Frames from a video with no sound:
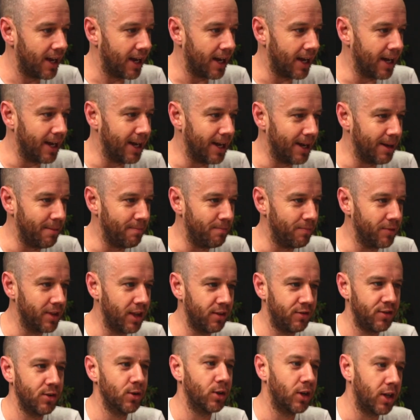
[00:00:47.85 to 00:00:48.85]

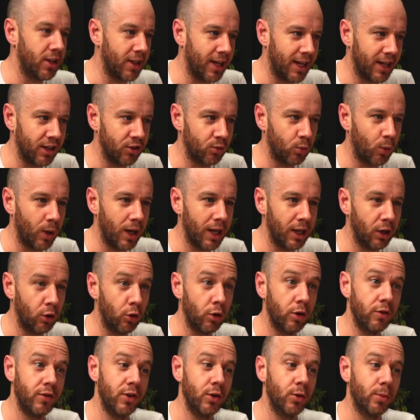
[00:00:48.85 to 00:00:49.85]
If you're like that as well,
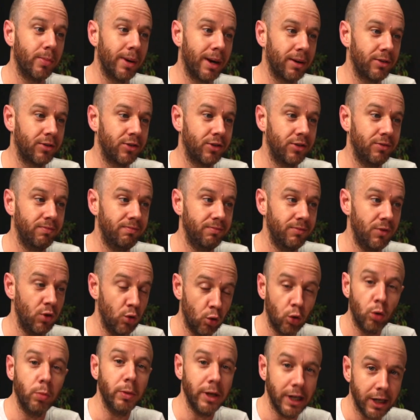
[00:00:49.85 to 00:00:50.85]
or if you're perhaps
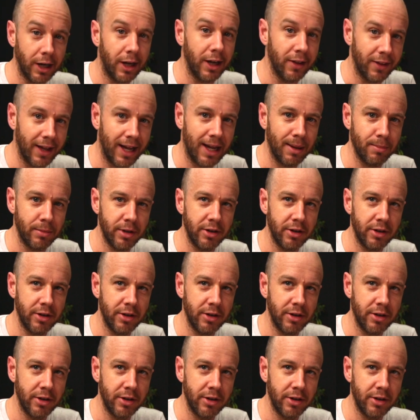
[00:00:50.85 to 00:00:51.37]
normally like that,